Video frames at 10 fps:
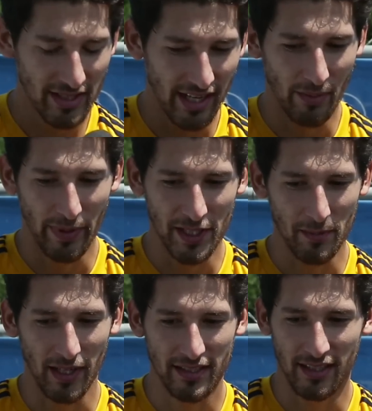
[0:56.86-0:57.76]
I was kind of
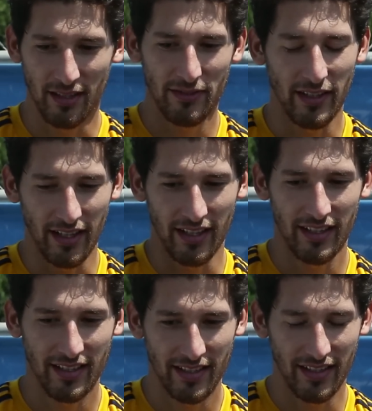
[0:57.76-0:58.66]
pinching myself
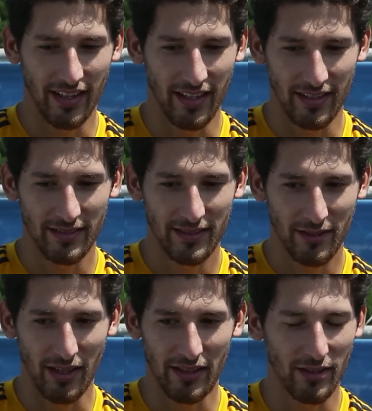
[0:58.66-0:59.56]

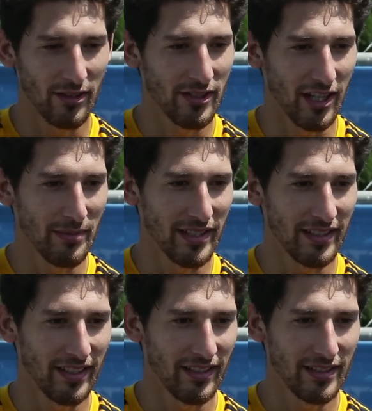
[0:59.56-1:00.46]
throughout the whole
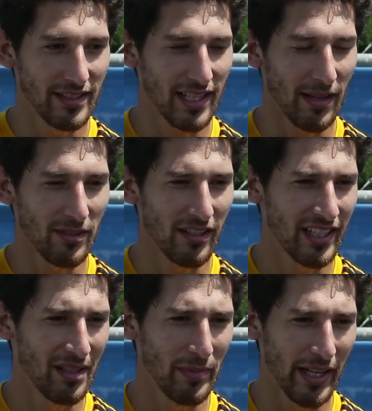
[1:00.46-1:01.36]
tournament. You know, it just kept on
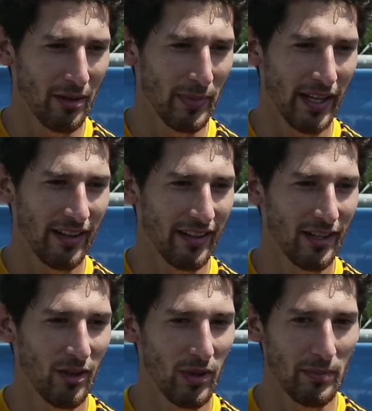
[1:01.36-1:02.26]
getting better and better. You
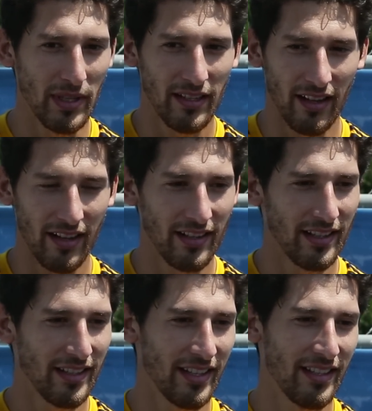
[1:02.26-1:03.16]
know, we beat Ghana,
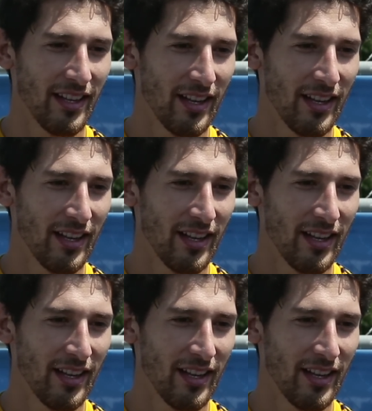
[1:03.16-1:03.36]
and then